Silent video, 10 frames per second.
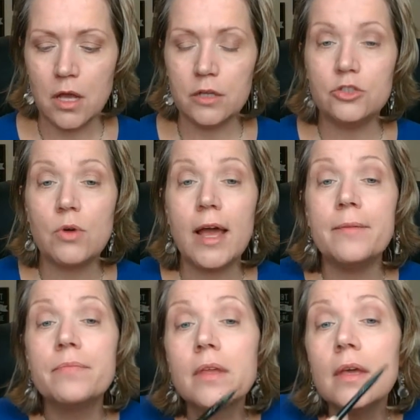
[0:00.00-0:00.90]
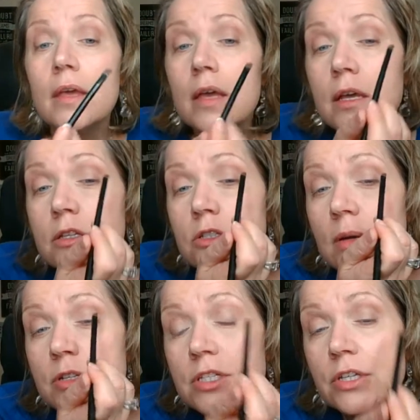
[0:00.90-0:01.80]
dry. So I'm
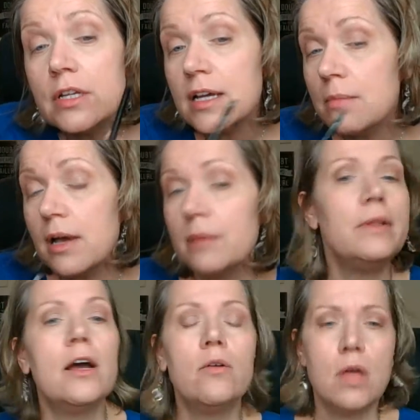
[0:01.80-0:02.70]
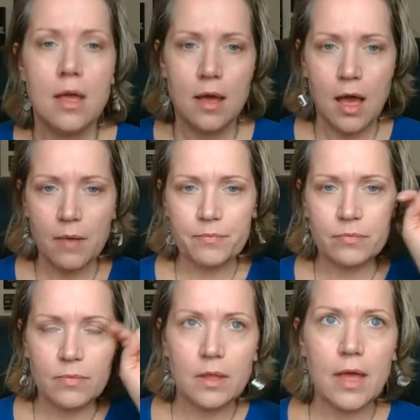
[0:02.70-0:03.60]
just going to come up. Now,
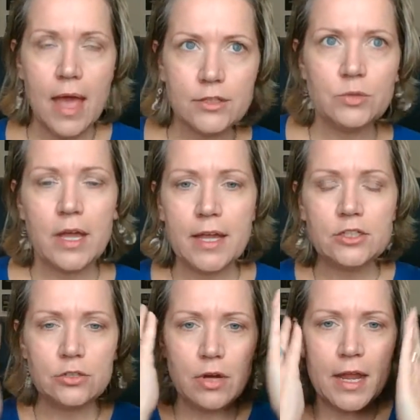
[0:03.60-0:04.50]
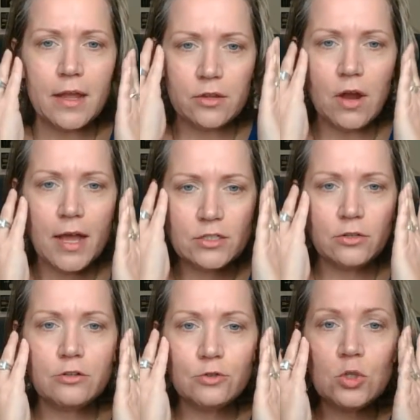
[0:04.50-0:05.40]
as you age and your eyes start
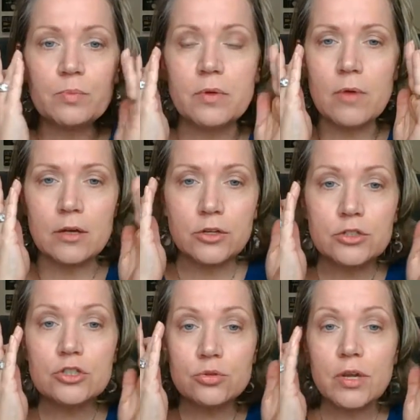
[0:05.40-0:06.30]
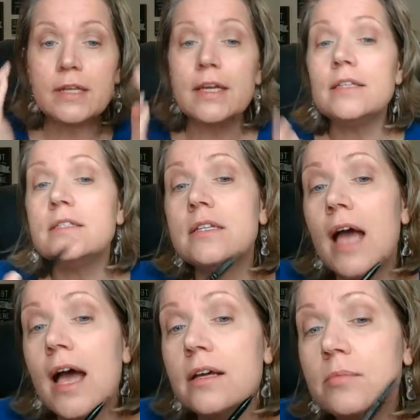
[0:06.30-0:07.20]
to droop, a good trick is to
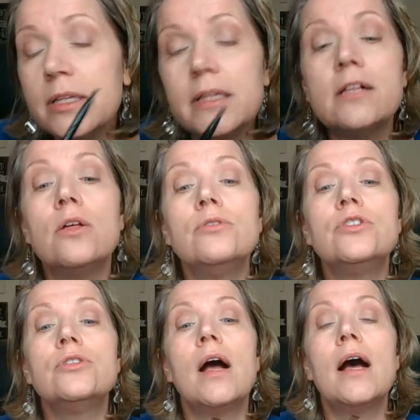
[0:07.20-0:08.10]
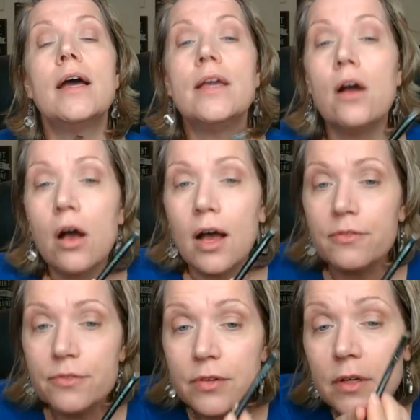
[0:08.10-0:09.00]
not completely close your eye
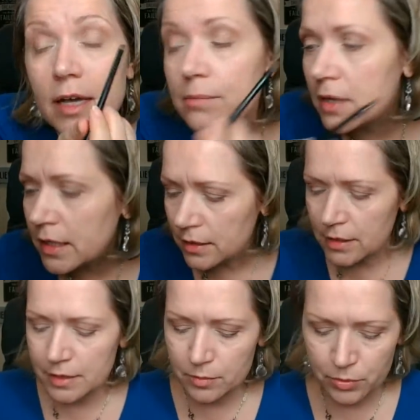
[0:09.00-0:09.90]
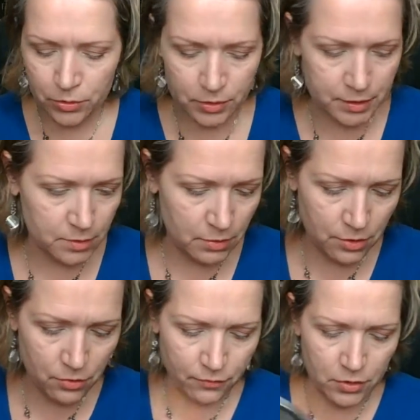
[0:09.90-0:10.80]
off. I might need to pull this
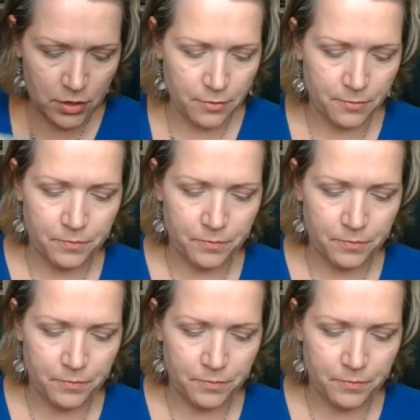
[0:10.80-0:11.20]
mirror over here.